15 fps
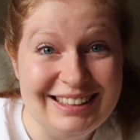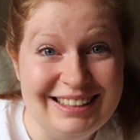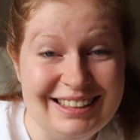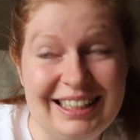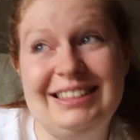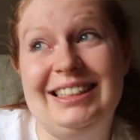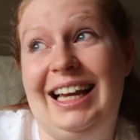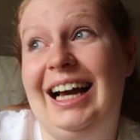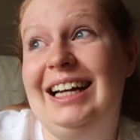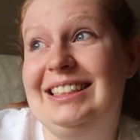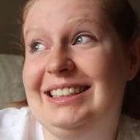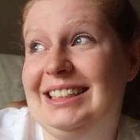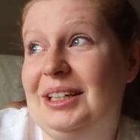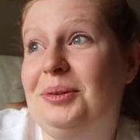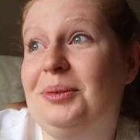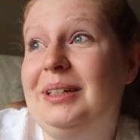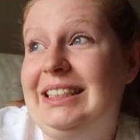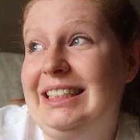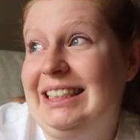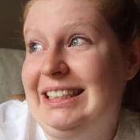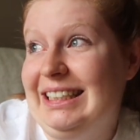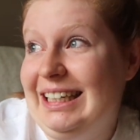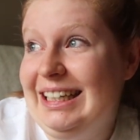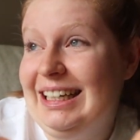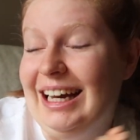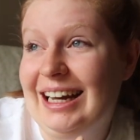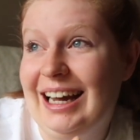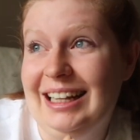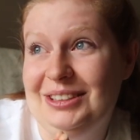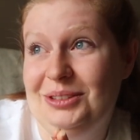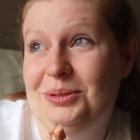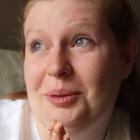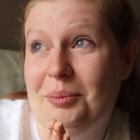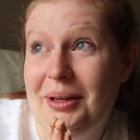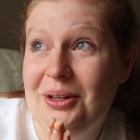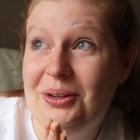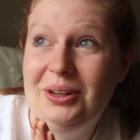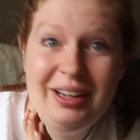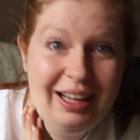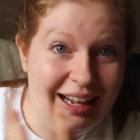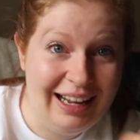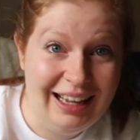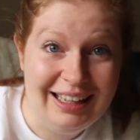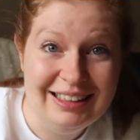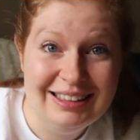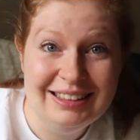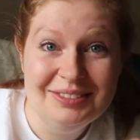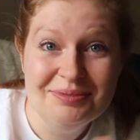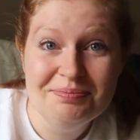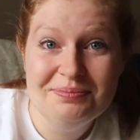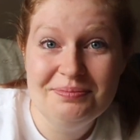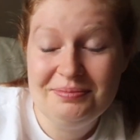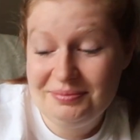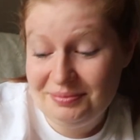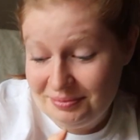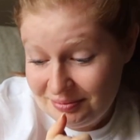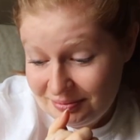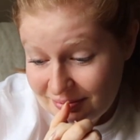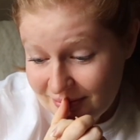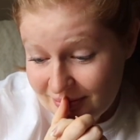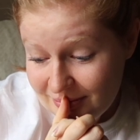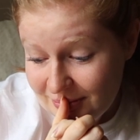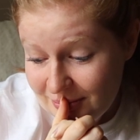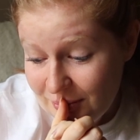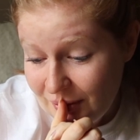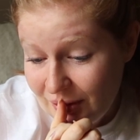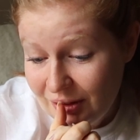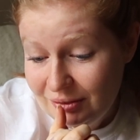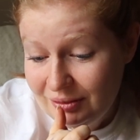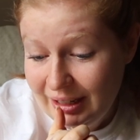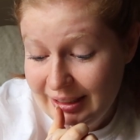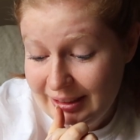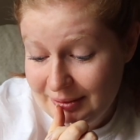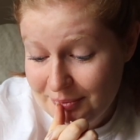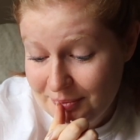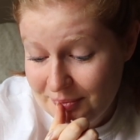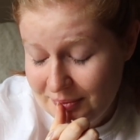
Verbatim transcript: I I did it, we did it. I can't do it on my own, can I? right.